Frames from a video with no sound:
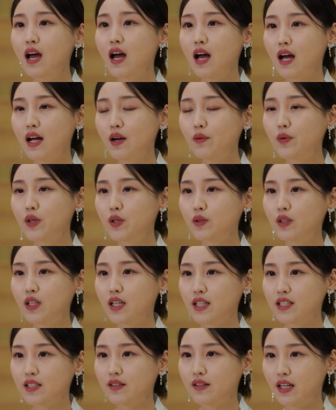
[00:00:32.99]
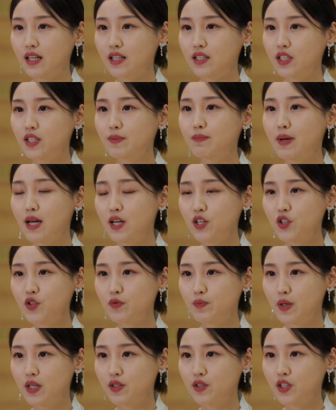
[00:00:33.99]
I realized that
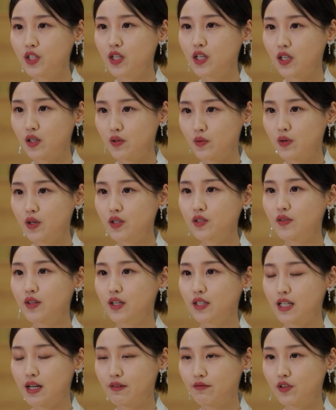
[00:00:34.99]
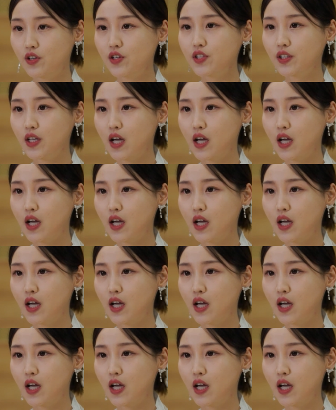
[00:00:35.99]
management across the diverse